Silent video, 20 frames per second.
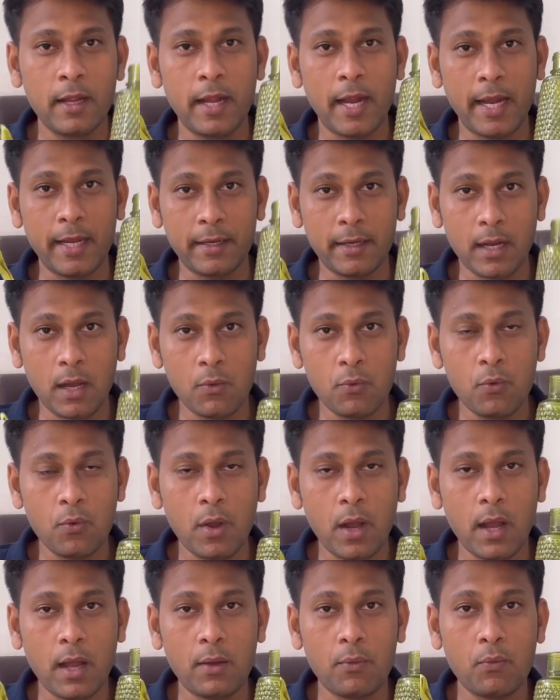and now
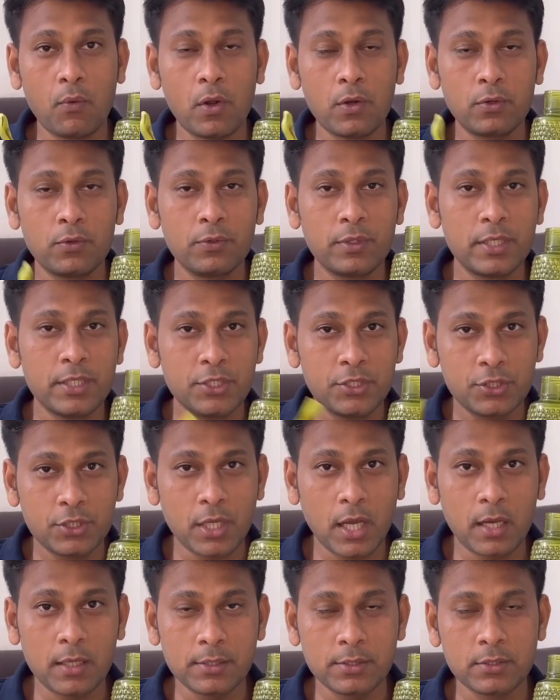I want to
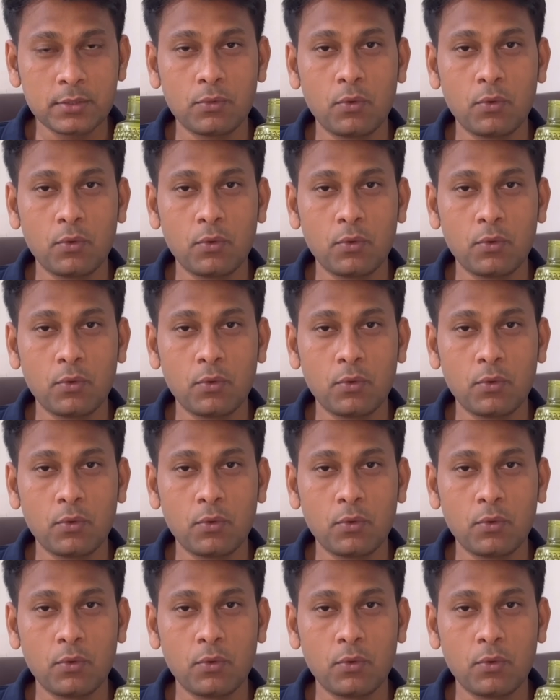discharge